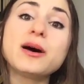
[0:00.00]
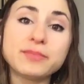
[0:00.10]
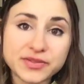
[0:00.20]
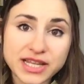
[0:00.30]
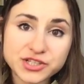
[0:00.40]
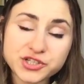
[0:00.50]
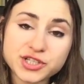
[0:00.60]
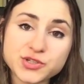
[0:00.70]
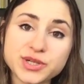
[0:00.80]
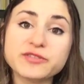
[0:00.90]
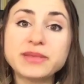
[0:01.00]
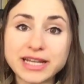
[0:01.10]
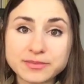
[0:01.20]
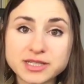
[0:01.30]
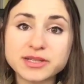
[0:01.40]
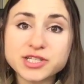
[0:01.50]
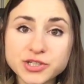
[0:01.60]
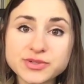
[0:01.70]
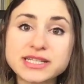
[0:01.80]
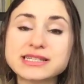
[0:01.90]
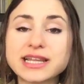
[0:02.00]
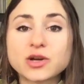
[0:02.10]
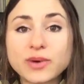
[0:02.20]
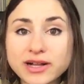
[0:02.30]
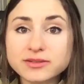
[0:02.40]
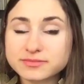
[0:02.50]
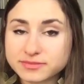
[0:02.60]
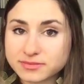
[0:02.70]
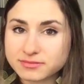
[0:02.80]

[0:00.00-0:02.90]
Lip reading: But then she sort of made up some excuses like, well,